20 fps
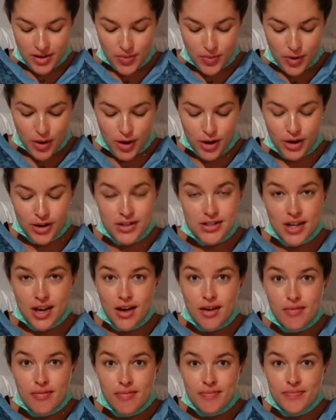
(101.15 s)
we're hooked
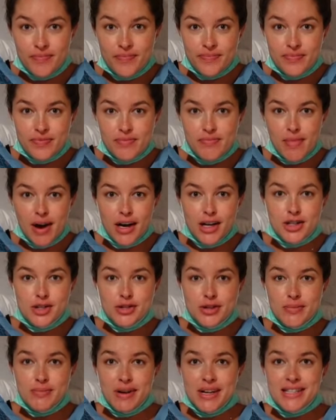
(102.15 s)
up
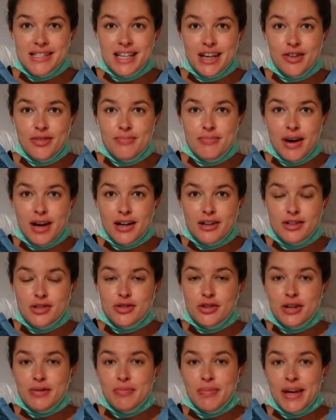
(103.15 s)
monitoring myself,
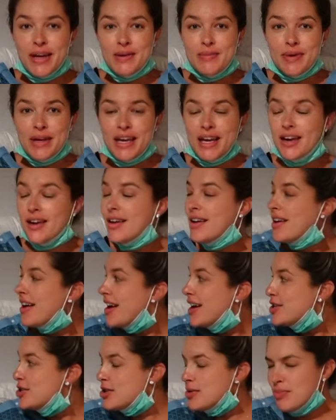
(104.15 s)
monitoring baby,
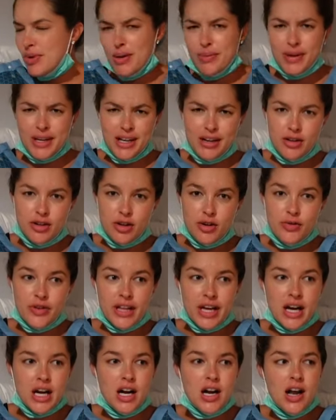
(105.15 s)
as you can probably hear it over
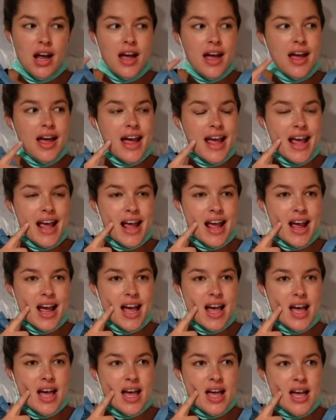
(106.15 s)
there,
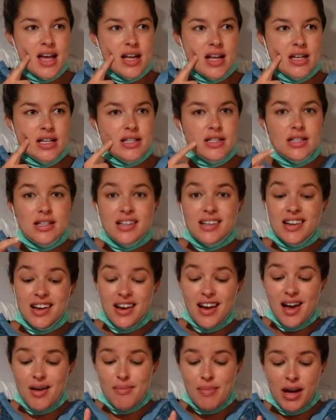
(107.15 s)
and
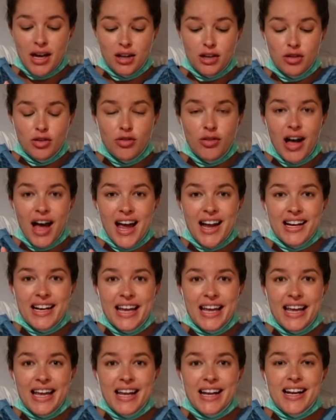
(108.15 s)
got my little line
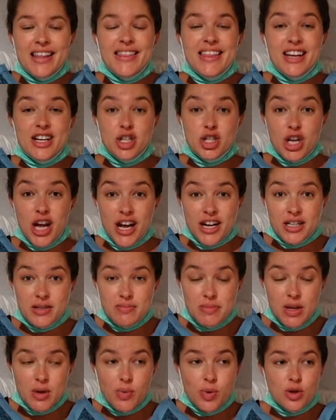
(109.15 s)
in and they checked
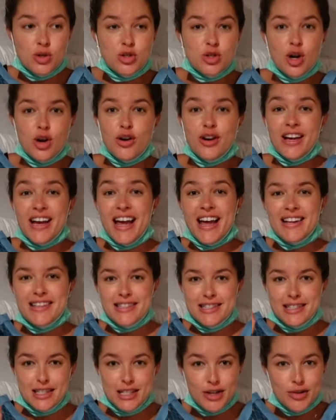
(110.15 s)
me. We're starting at
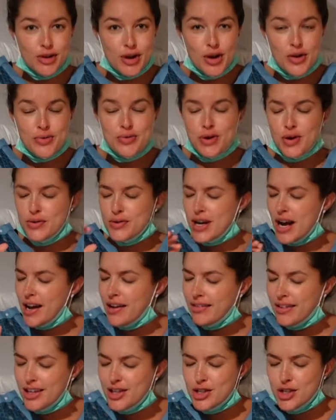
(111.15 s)
zero, no
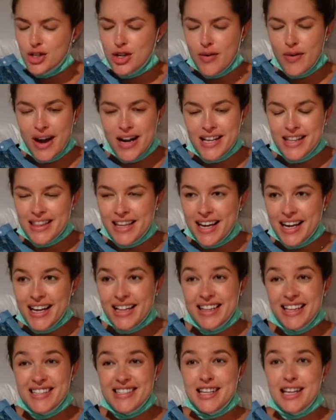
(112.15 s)
dilation, no anything,
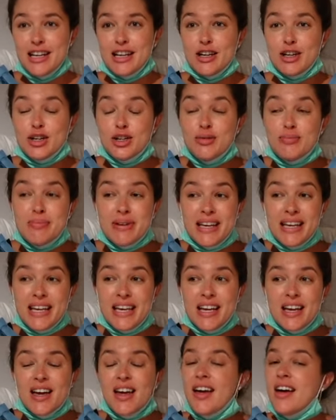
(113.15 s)
and they said it could
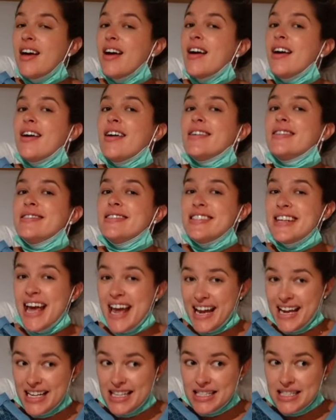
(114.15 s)
be
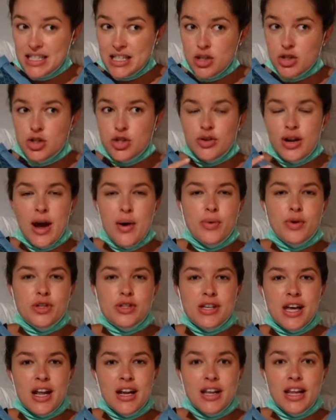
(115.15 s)
days. So now we're
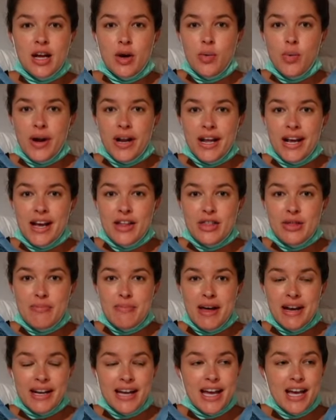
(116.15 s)
just kind of like waiting on the
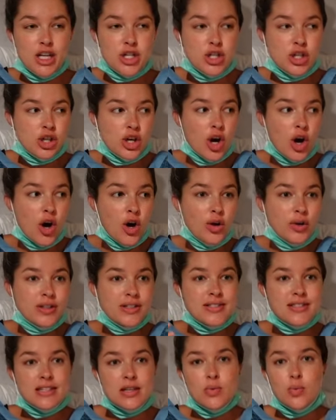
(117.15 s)
medication call to
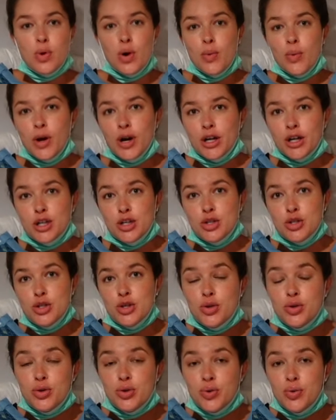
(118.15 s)
see what we're gonna
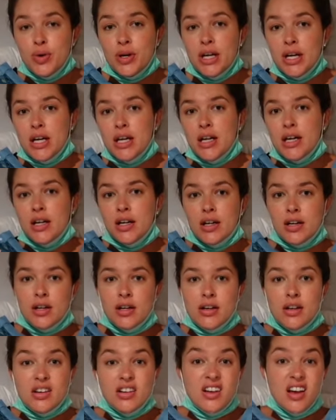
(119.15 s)
do
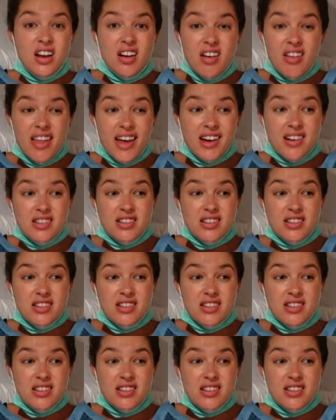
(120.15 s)
and all that